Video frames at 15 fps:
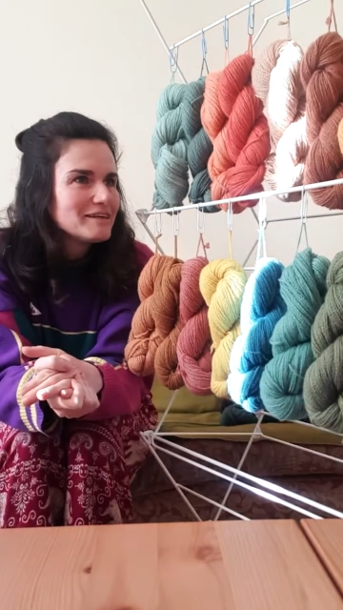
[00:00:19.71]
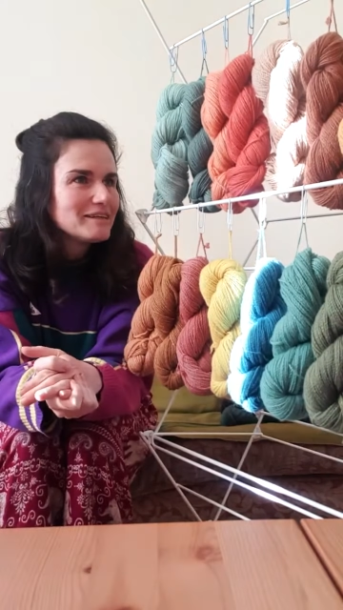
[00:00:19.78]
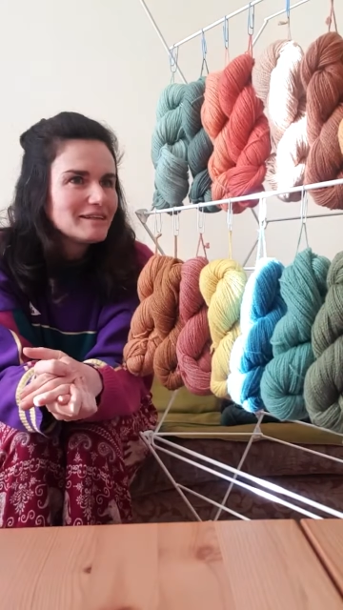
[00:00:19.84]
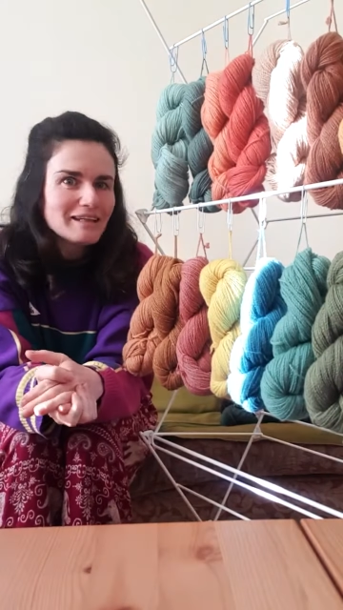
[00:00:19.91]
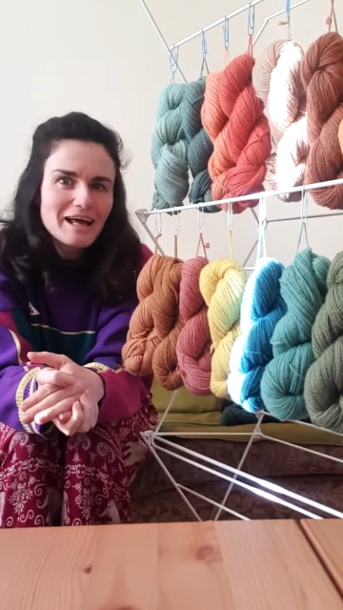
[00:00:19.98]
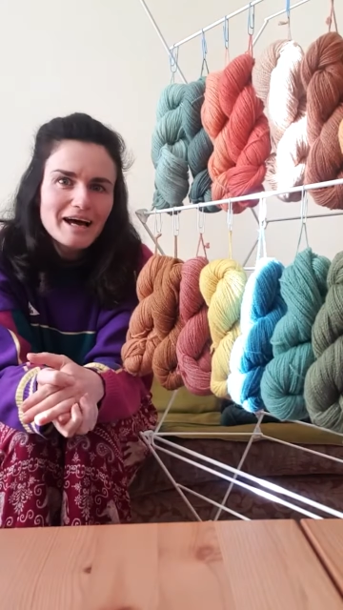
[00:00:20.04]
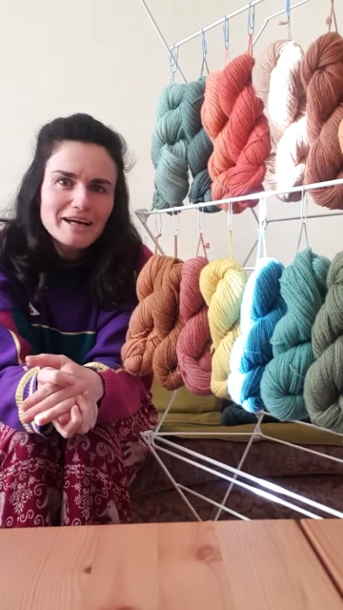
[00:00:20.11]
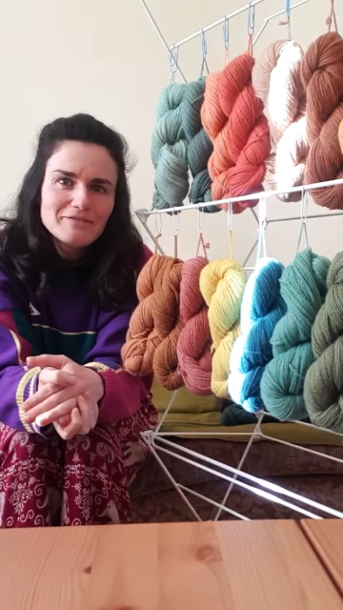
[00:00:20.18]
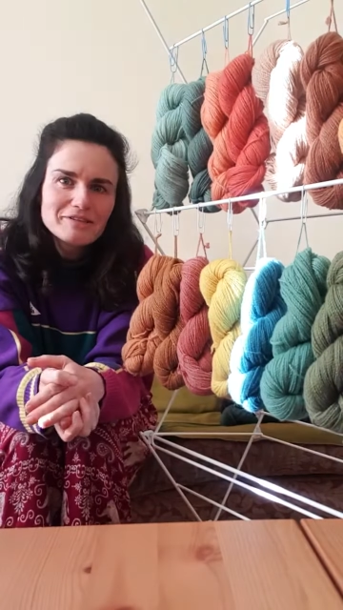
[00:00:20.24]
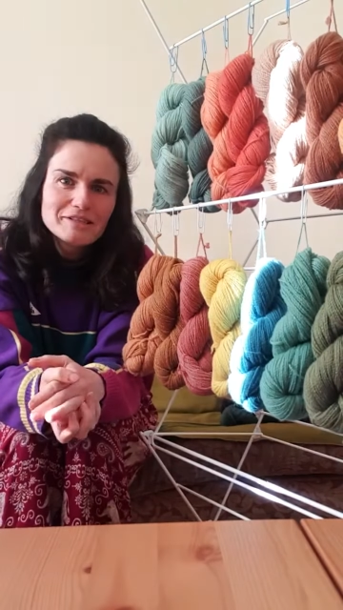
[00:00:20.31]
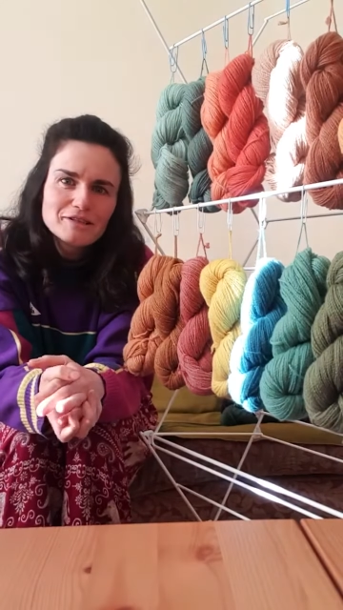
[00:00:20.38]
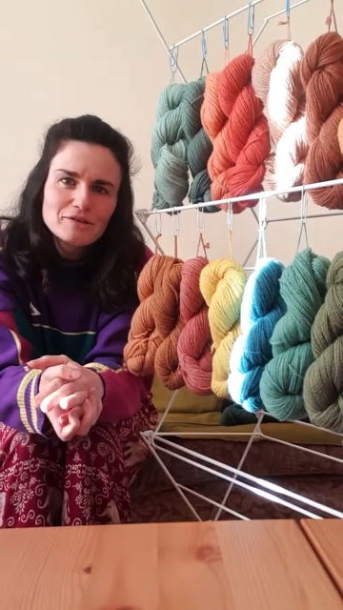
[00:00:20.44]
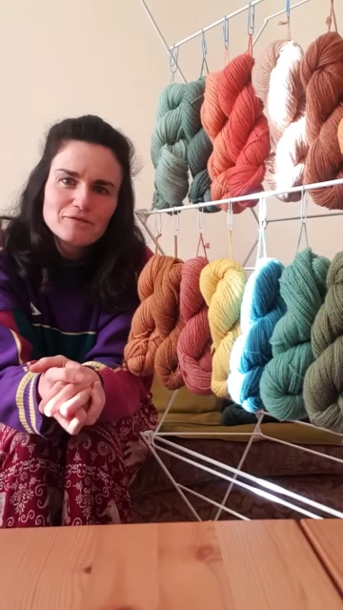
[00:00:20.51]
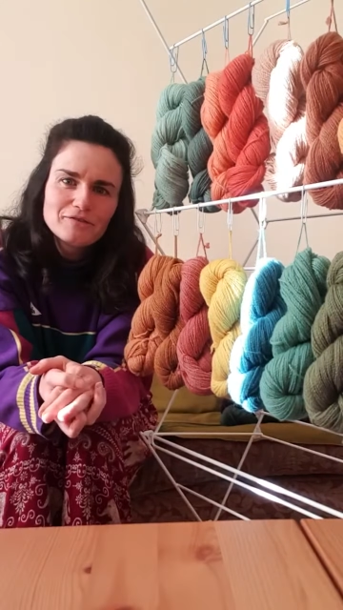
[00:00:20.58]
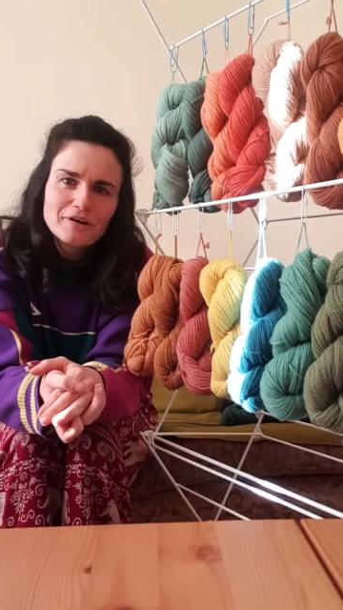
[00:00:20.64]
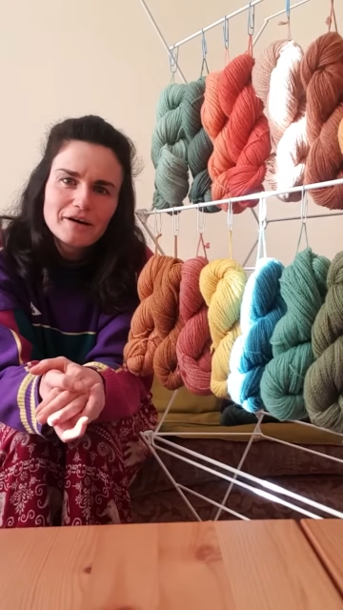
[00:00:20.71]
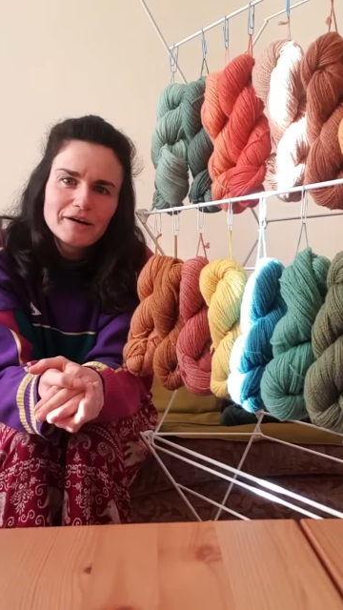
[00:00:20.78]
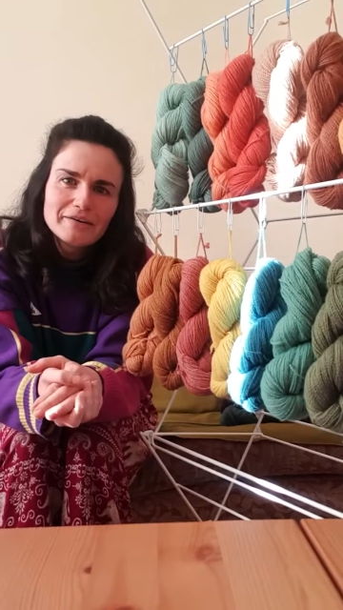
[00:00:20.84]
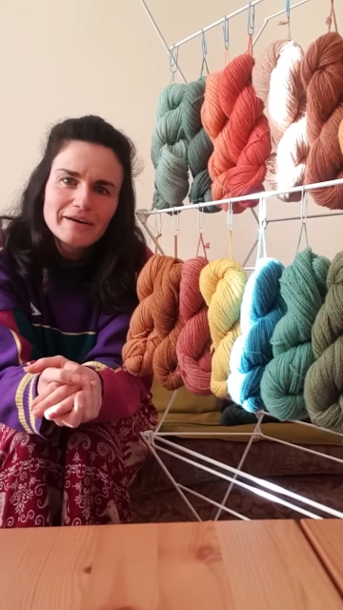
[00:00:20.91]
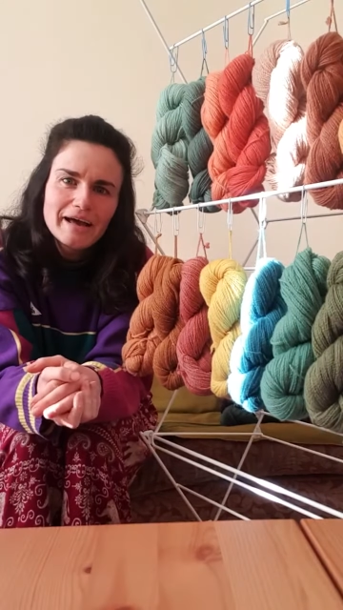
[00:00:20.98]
lives so far,